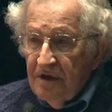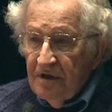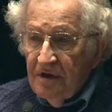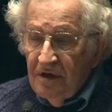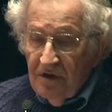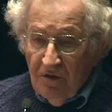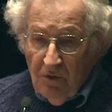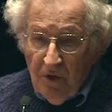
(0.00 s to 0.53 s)

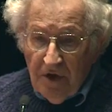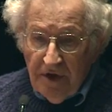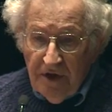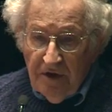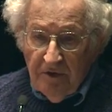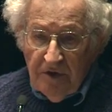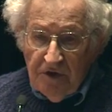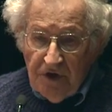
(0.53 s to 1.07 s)
than the one
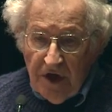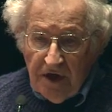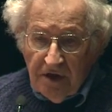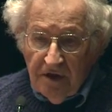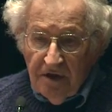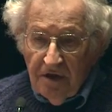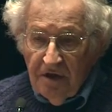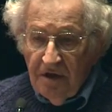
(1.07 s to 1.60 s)
they
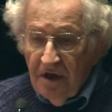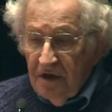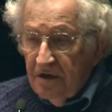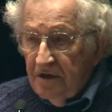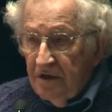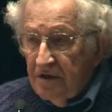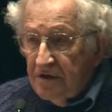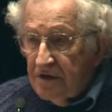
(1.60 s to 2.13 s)
rejected in
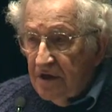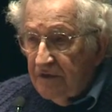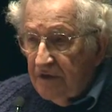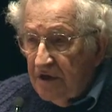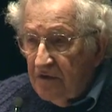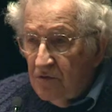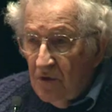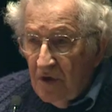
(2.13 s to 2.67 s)

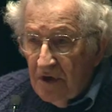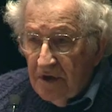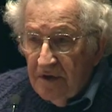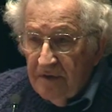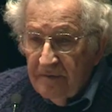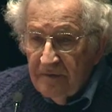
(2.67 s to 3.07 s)
1971.